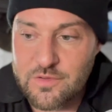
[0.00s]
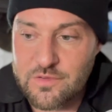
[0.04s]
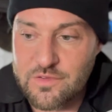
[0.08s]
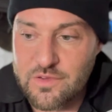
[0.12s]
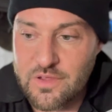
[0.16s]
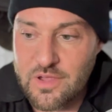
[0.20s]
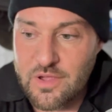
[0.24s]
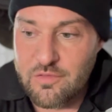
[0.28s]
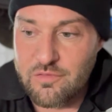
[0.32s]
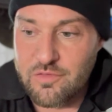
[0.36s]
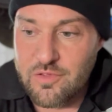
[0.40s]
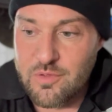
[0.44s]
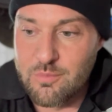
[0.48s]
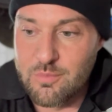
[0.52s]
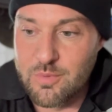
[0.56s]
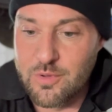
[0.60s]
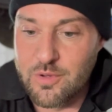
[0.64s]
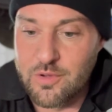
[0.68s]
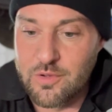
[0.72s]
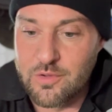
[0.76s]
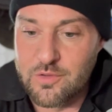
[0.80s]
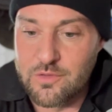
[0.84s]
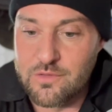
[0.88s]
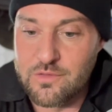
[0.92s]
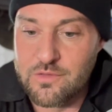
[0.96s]
of them,
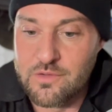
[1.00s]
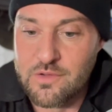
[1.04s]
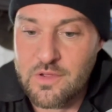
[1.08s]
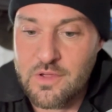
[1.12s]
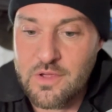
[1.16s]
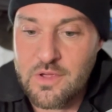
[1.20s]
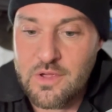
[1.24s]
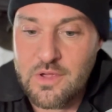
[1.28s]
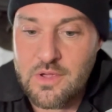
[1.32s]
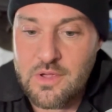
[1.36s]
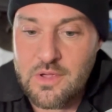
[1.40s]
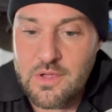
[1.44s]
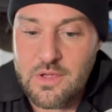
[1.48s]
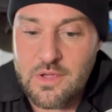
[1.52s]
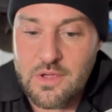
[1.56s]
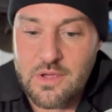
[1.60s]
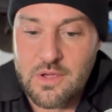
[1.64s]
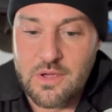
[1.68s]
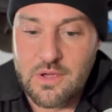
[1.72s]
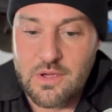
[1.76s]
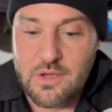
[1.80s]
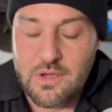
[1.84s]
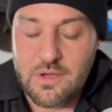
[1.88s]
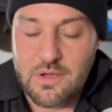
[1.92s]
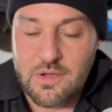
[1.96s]
because
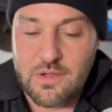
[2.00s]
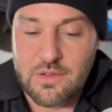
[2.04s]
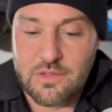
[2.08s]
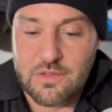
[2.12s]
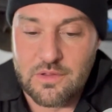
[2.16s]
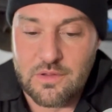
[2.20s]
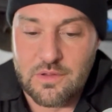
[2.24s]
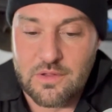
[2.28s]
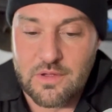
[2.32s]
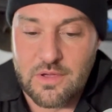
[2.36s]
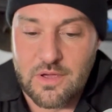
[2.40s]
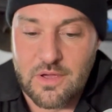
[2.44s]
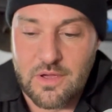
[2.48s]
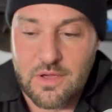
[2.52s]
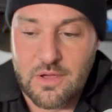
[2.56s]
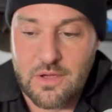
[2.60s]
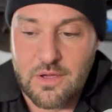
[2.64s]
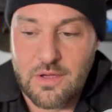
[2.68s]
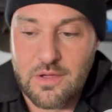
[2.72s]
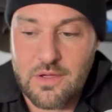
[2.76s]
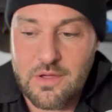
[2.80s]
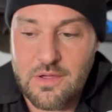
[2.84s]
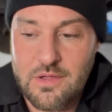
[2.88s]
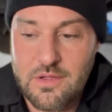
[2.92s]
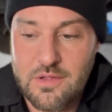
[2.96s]
I think
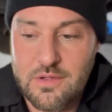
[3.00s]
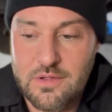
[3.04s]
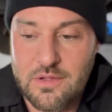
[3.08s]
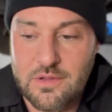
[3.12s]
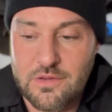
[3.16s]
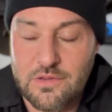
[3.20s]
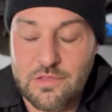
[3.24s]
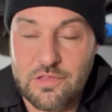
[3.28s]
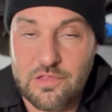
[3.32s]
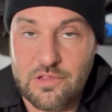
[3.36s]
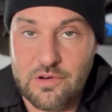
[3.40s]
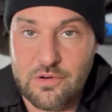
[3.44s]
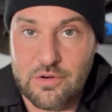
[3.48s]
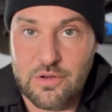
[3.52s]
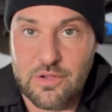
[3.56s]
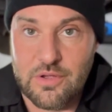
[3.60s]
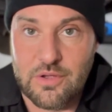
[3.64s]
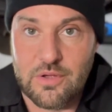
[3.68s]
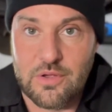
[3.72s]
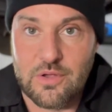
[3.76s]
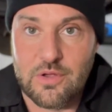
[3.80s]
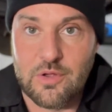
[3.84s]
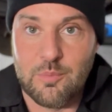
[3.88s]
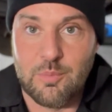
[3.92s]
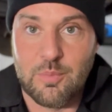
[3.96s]
in theory
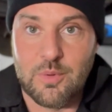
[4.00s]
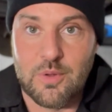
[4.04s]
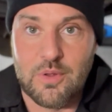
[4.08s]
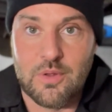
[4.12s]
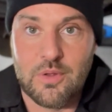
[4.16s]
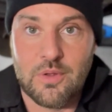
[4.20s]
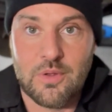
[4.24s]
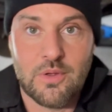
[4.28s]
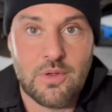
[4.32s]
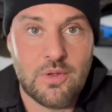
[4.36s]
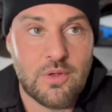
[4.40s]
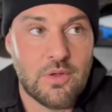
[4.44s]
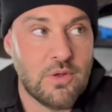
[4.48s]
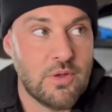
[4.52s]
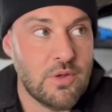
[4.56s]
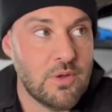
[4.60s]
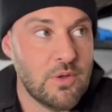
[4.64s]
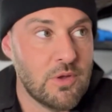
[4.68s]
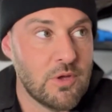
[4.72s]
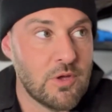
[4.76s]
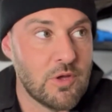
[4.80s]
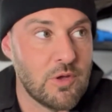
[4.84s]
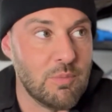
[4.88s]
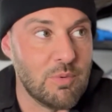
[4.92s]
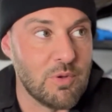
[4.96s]
it could be
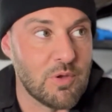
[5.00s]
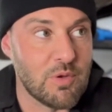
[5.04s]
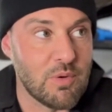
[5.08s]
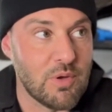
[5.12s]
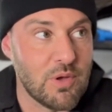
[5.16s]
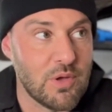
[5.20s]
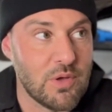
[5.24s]
quite